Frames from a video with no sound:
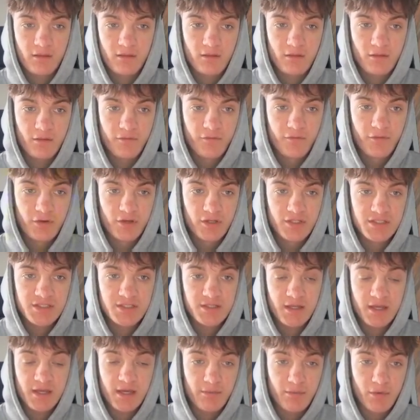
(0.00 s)
The first
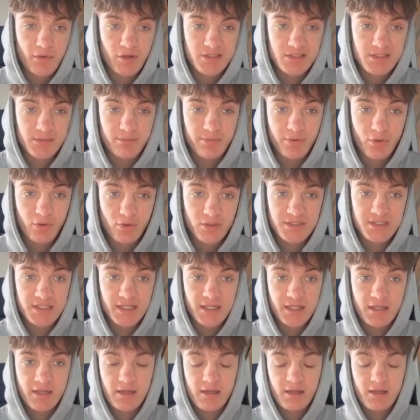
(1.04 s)
and most important